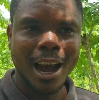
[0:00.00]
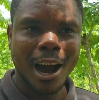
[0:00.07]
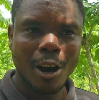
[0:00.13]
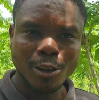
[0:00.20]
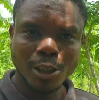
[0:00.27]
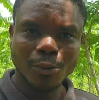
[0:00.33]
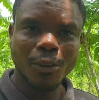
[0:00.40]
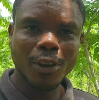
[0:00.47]
I
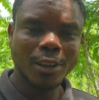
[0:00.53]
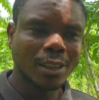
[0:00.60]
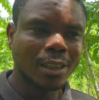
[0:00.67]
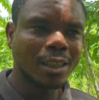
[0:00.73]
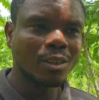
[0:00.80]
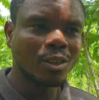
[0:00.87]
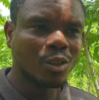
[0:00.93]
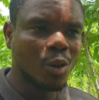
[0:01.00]
was
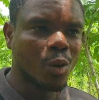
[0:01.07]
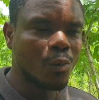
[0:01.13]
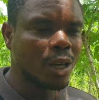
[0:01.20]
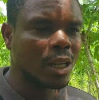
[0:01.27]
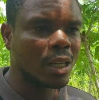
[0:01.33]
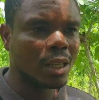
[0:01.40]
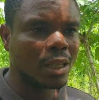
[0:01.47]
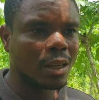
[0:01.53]
facing so
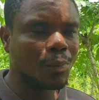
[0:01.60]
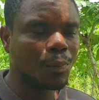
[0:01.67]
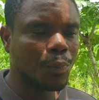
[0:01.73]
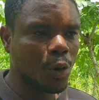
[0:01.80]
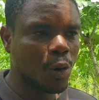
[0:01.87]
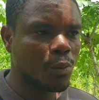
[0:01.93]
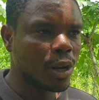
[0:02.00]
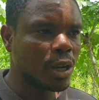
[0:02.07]
many
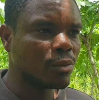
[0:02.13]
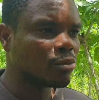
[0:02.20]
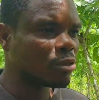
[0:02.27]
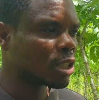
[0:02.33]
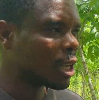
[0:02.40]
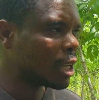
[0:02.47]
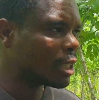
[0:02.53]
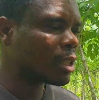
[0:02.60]

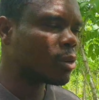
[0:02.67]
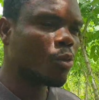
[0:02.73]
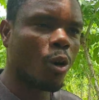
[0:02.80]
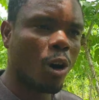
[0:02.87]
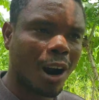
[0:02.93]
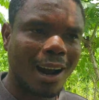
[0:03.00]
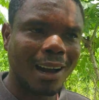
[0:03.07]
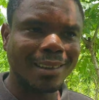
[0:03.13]
problems getting
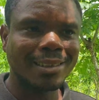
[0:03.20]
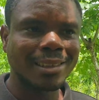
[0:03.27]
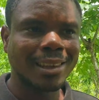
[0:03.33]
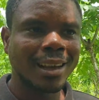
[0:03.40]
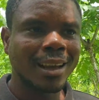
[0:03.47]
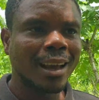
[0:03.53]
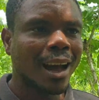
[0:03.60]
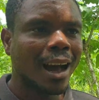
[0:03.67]
workers,
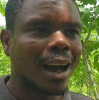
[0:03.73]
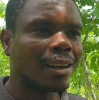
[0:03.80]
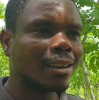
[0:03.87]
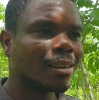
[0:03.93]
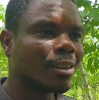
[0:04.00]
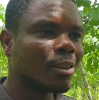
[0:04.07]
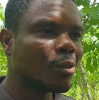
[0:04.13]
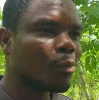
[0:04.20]

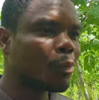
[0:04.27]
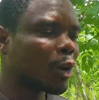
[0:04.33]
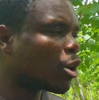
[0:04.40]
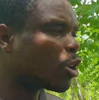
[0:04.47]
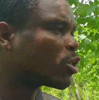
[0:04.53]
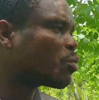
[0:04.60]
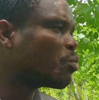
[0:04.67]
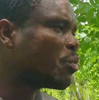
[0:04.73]
and
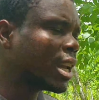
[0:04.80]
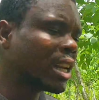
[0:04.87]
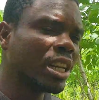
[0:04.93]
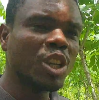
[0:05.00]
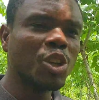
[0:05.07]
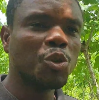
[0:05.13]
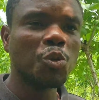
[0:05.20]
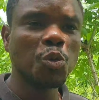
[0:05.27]
because
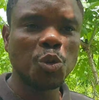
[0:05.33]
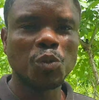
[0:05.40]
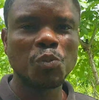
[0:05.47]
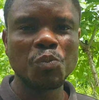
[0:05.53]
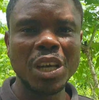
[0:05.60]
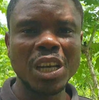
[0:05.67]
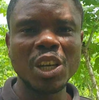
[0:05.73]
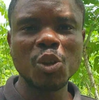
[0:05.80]
many youth
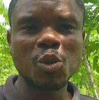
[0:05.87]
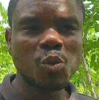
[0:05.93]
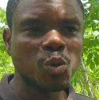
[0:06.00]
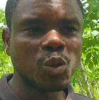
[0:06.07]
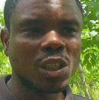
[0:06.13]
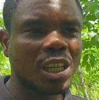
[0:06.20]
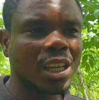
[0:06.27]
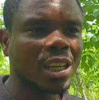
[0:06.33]

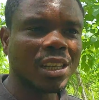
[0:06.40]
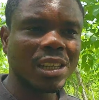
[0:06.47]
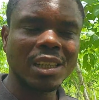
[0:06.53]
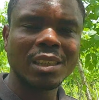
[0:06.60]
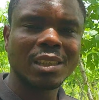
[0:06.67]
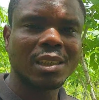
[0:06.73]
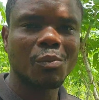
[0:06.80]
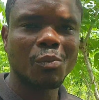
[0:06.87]
in
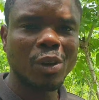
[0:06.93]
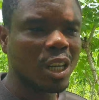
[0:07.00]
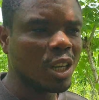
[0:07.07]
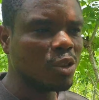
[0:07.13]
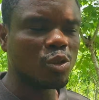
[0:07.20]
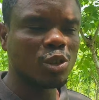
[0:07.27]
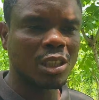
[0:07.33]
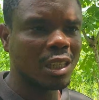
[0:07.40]
this
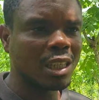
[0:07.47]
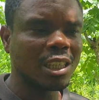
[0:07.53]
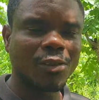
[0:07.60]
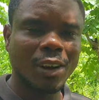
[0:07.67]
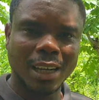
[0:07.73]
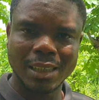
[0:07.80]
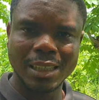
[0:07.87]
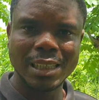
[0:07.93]

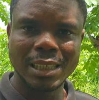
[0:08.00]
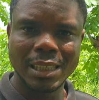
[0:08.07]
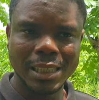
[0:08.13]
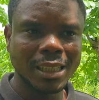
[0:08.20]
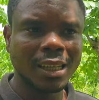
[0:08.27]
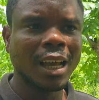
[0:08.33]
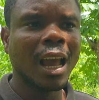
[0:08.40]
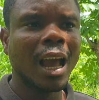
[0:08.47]

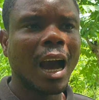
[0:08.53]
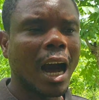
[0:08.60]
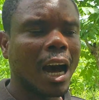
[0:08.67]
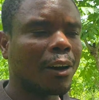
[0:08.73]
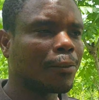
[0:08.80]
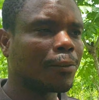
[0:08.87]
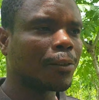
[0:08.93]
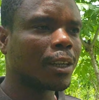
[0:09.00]
vicinity
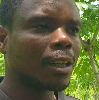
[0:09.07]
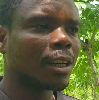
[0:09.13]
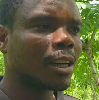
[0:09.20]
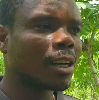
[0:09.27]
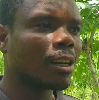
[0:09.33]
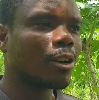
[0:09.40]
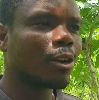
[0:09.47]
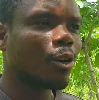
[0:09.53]
have
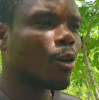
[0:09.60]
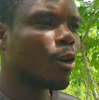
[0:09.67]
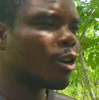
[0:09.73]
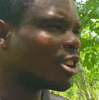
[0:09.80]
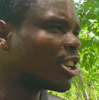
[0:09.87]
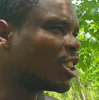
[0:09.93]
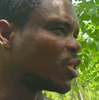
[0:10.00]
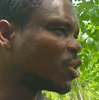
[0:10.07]

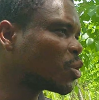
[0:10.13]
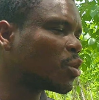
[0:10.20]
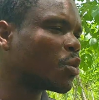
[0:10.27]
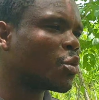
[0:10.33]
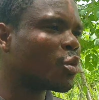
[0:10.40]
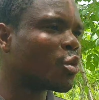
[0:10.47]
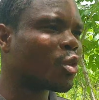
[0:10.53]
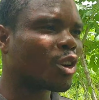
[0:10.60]
gone
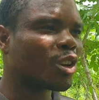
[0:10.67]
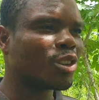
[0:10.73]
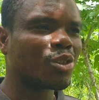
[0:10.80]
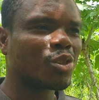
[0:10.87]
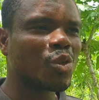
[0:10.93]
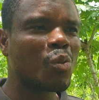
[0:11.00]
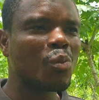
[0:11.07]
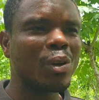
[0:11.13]
into
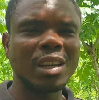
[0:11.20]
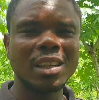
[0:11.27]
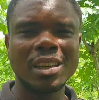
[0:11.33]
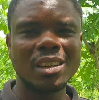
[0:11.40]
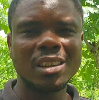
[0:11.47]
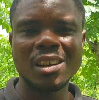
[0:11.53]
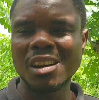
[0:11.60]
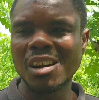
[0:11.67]
so
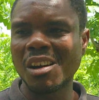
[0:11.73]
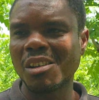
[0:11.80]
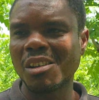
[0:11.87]
many